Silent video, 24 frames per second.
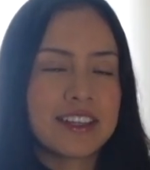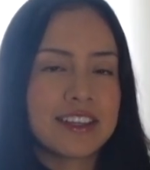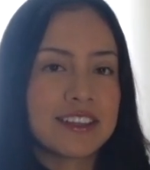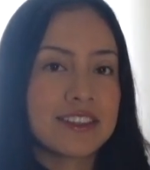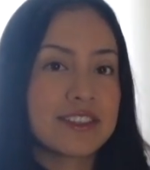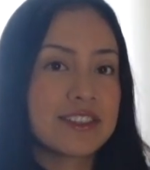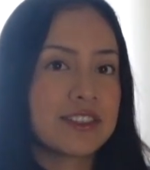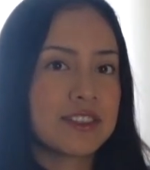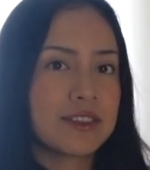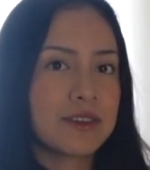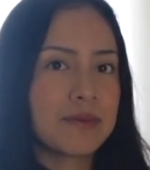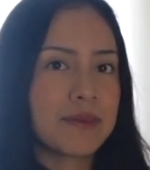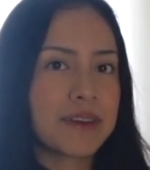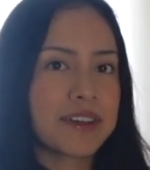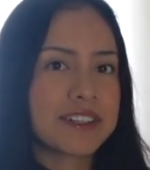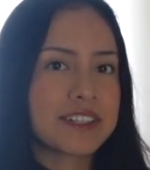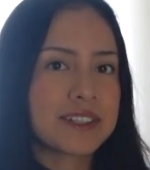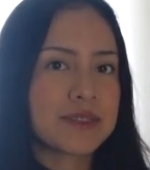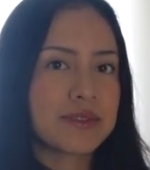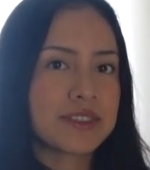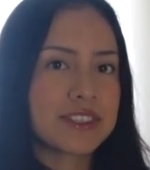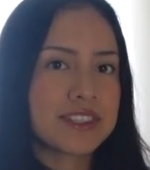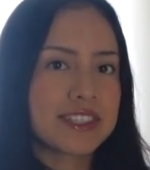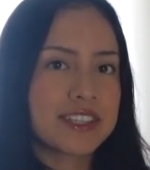too
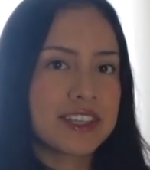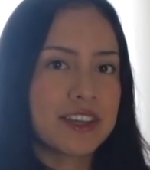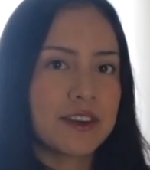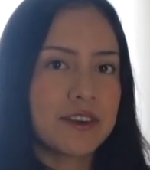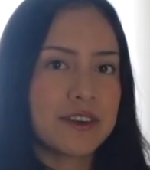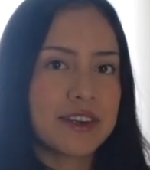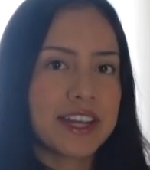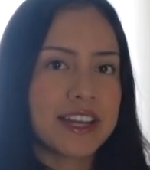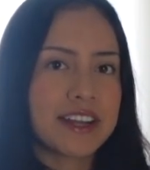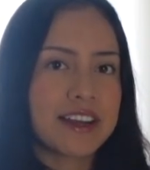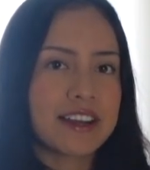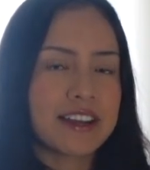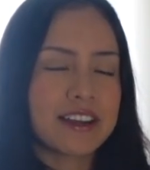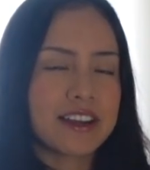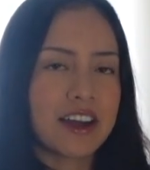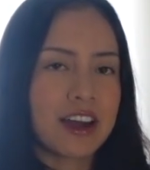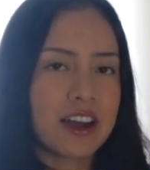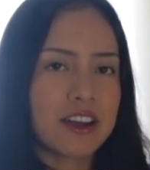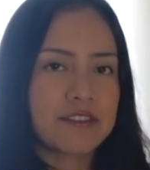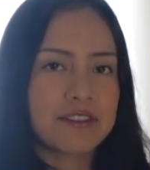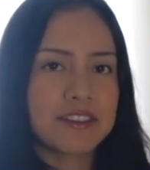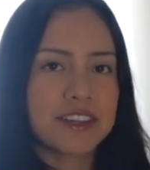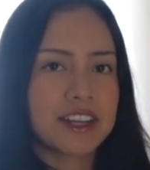much to go get coffee.